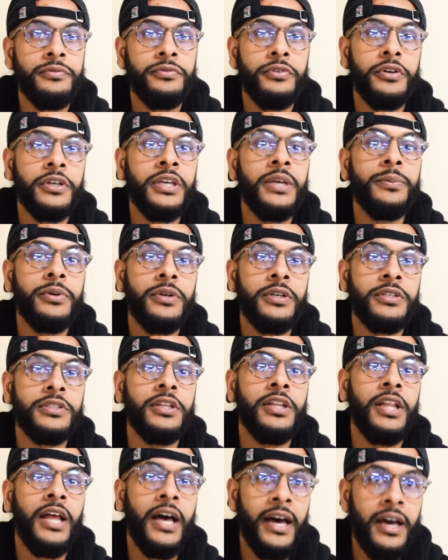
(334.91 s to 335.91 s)
for keeping
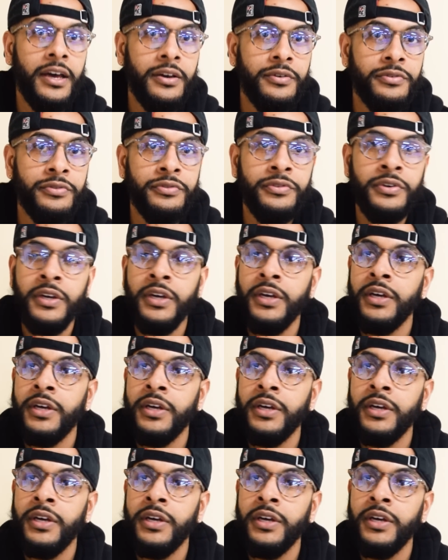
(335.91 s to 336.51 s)
us alive,